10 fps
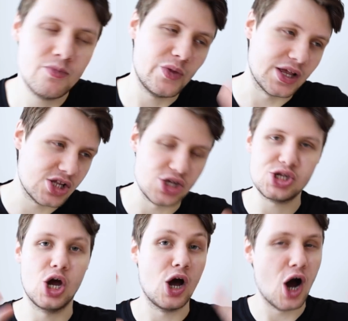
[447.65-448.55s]
That's
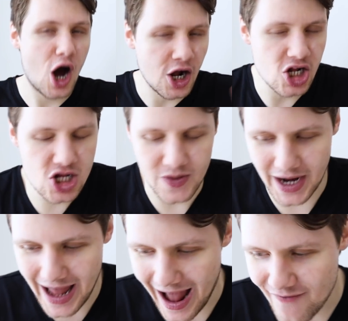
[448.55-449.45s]
just a, a, hunch that
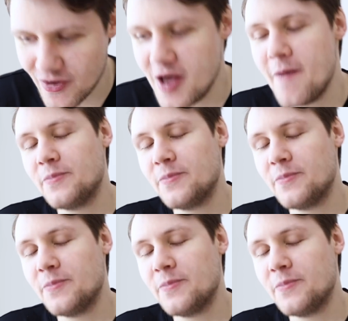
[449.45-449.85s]
I have.